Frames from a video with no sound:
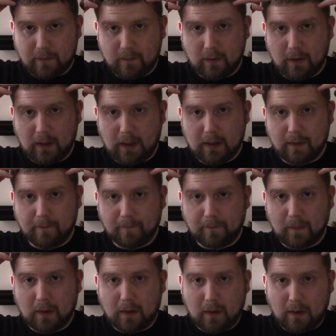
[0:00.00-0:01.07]
of your head.
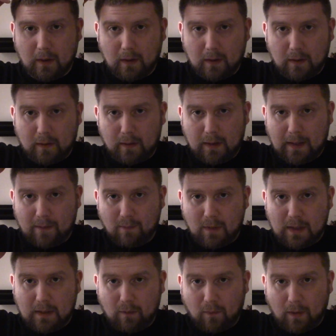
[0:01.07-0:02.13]
They
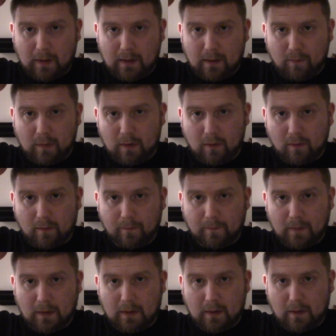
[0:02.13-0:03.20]
meet right in the middle,
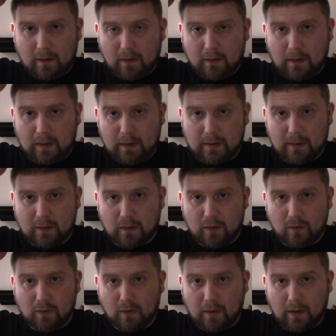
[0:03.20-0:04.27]
and there is a
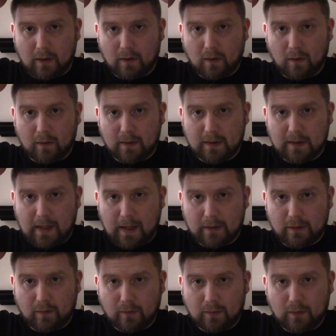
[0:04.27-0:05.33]
suture there called the
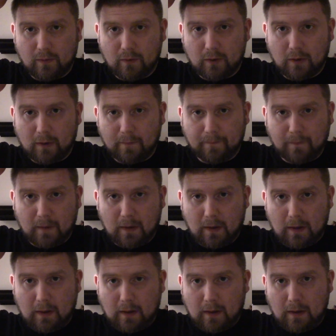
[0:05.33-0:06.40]
Sagittal Suture.
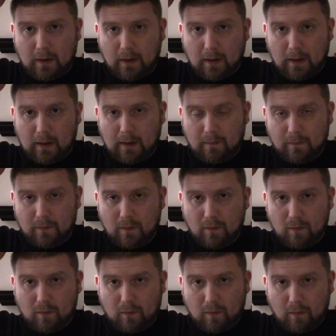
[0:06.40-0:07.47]
And if
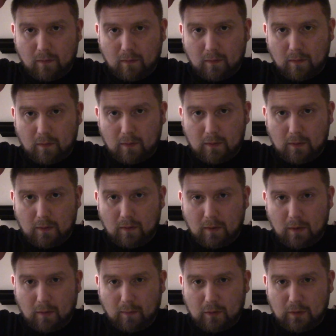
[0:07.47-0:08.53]
you
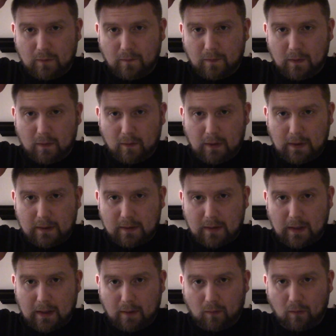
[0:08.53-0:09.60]
can almost feel like it's
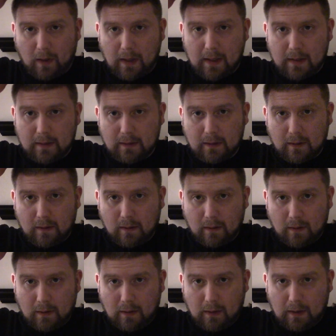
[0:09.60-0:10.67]
kind of raised,
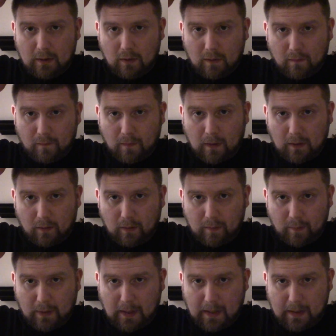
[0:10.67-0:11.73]
and you can follow
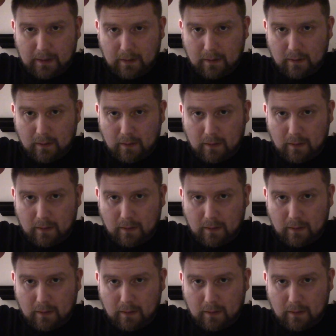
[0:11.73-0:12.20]
it back